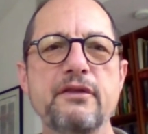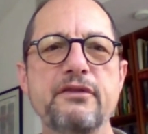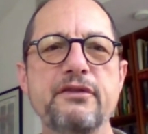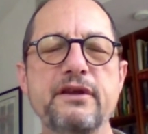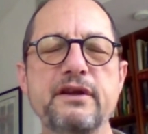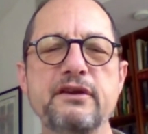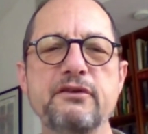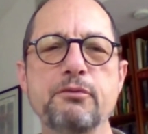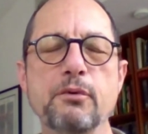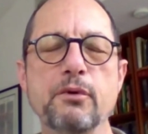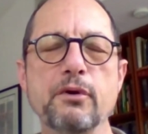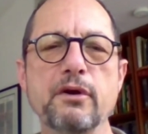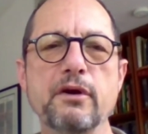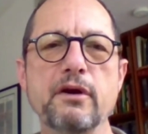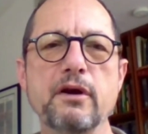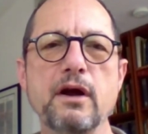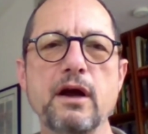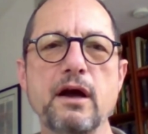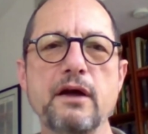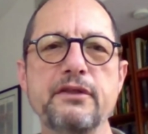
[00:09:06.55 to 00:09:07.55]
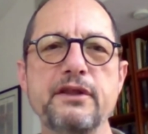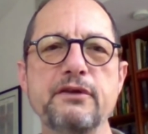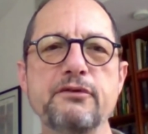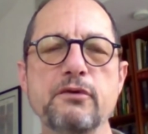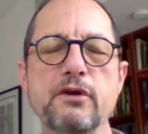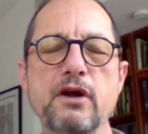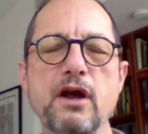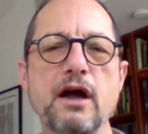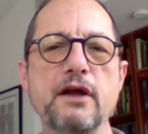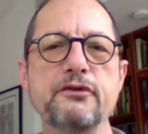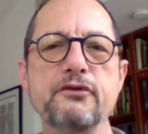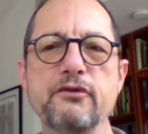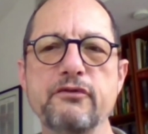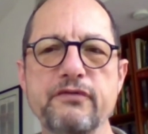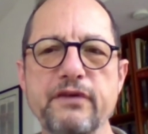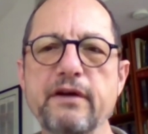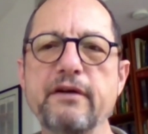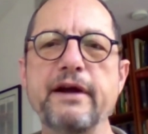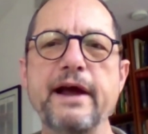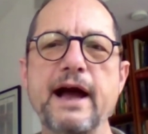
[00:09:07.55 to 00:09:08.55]
These were uh, these were gods who were
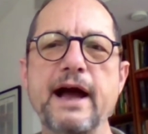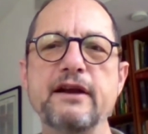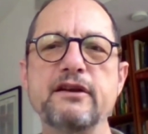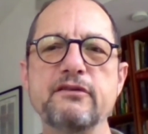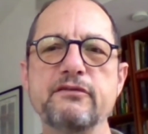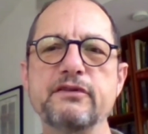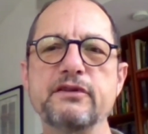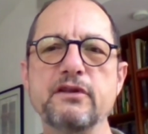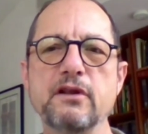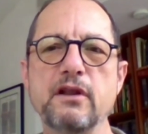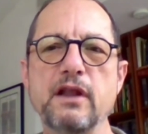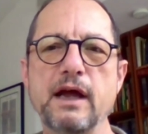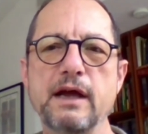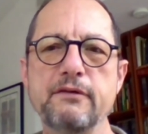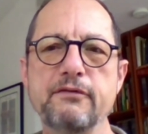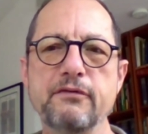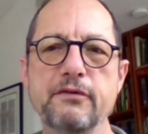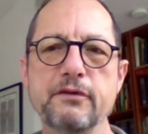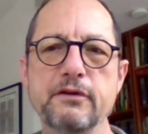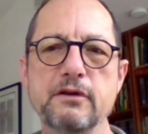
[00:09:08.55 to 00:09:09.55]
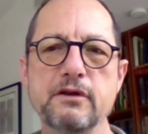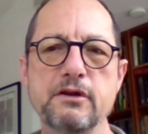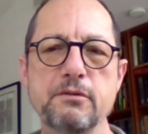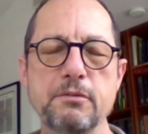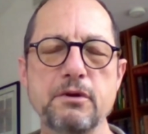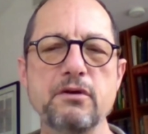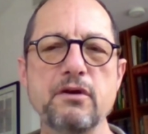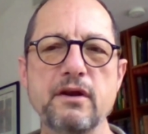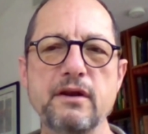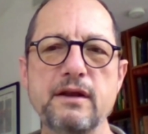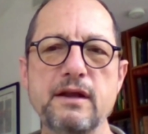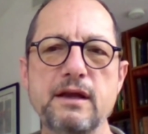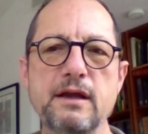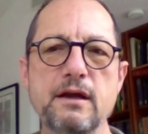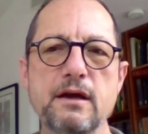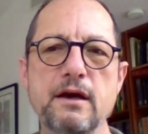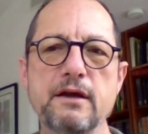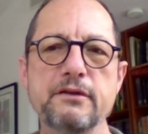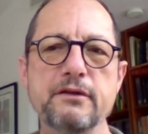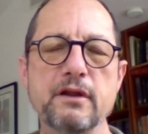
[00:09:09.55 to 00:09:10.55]
very active in the life of the
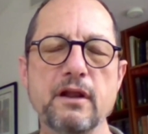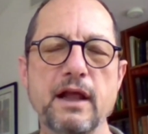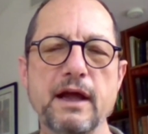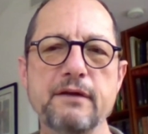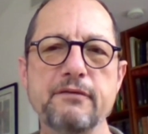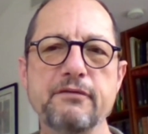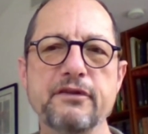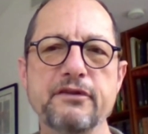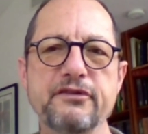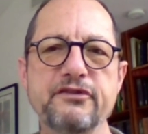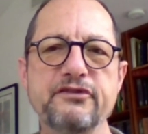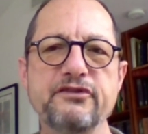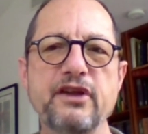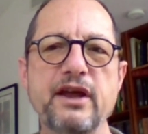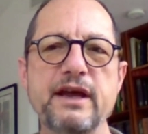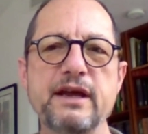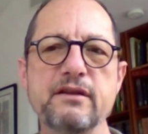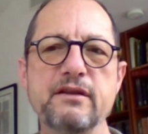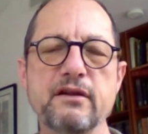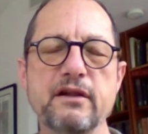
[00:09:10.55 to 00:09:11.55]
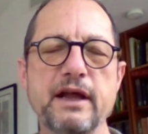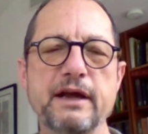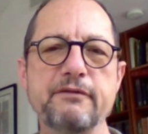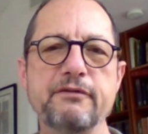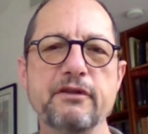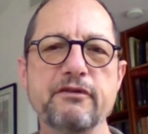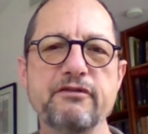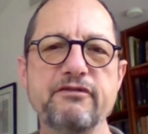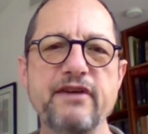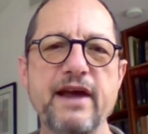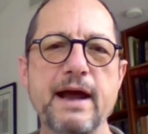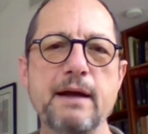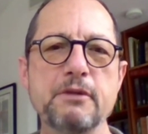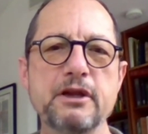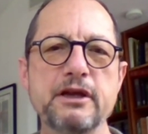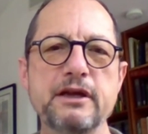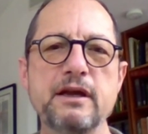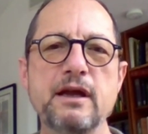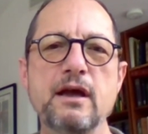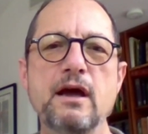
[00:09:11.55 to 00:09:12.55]
community and the life of the state and the life of the
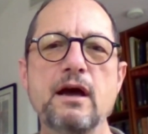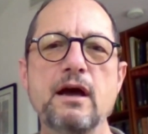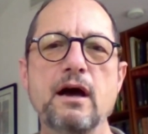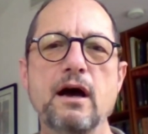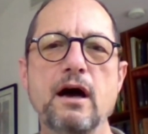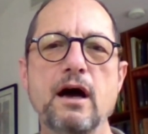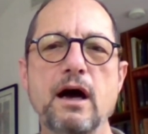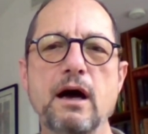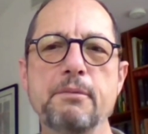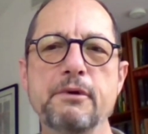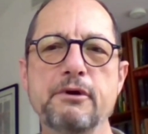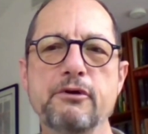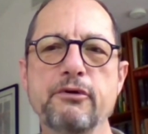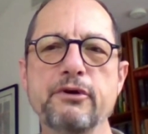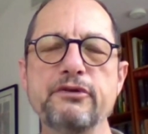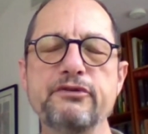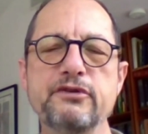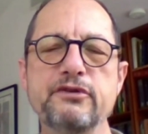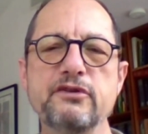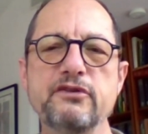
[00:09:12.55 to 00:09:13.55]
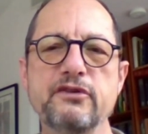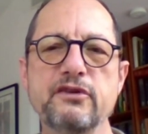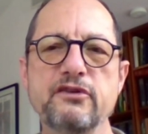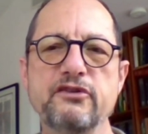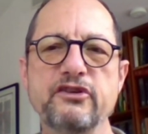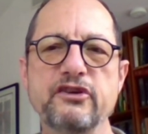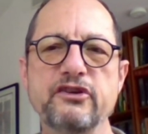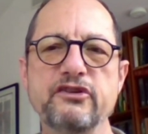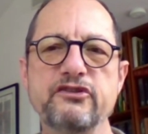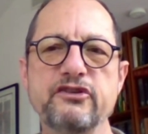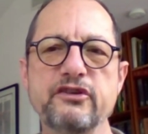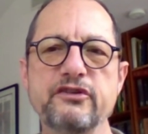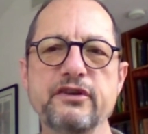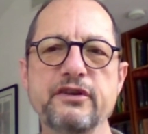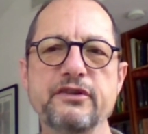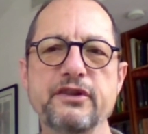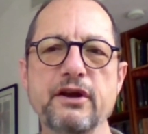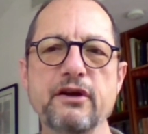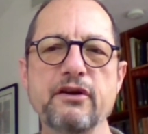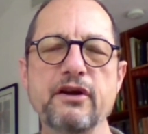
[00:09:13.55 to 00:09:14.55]
family. Uh, but Christians insisted
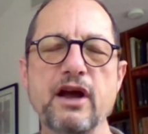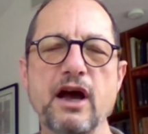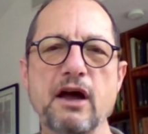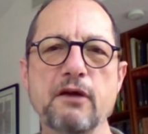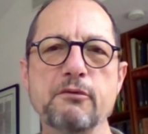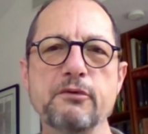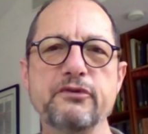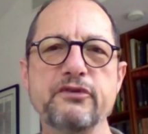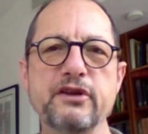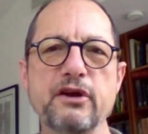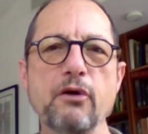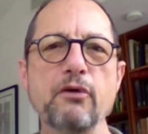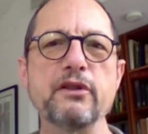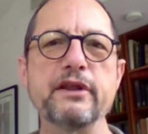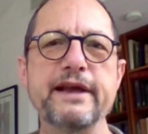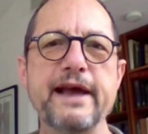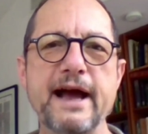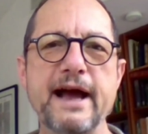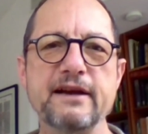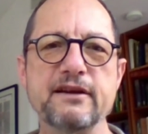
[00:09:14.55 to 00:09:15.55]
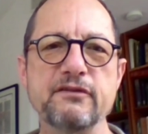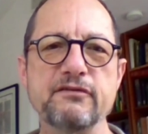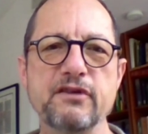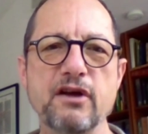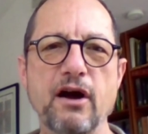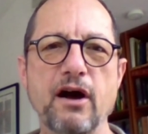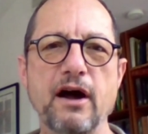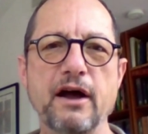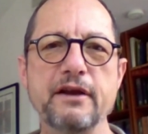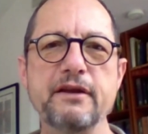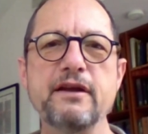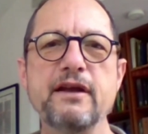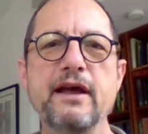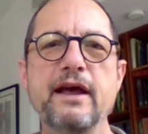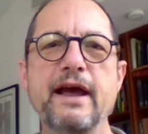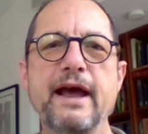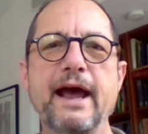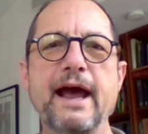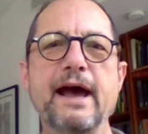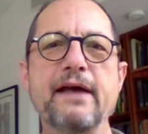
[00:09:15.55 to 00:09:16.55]
that their God was the only active God,
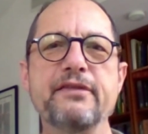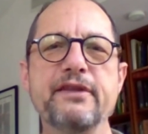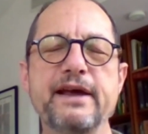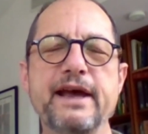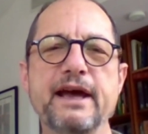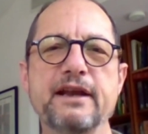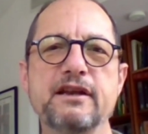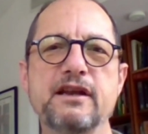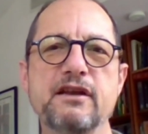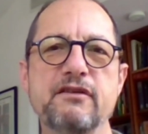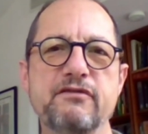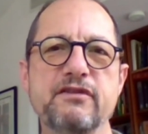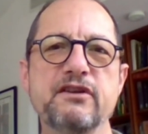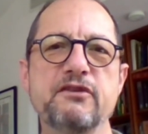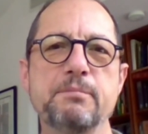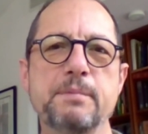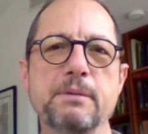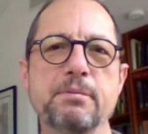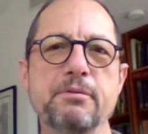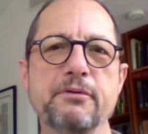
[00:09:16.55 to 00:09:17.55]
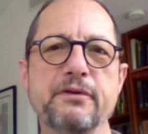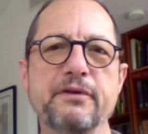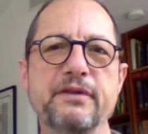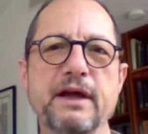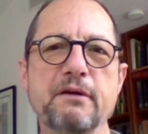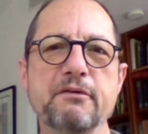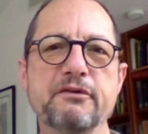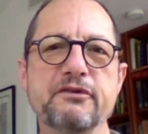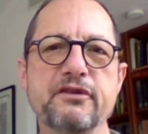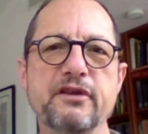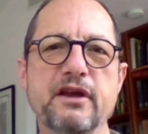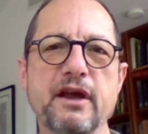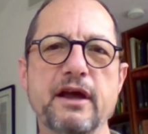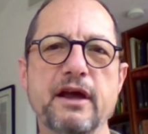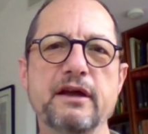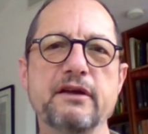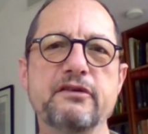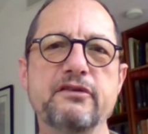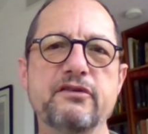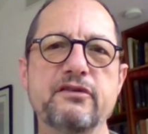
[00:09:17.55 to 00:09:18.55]
and they had to convince people that that was the
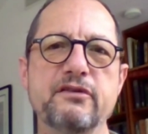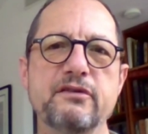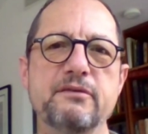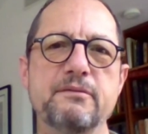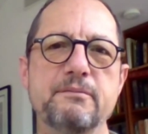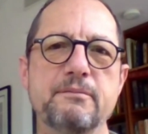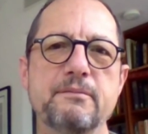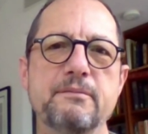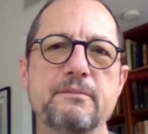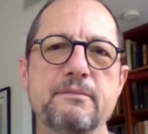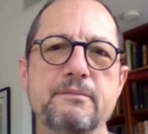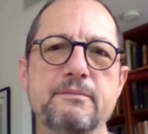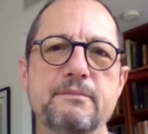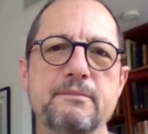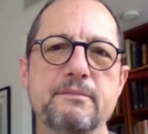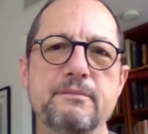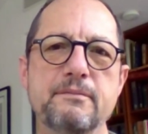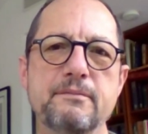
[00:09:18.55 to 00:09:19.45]
case. I see.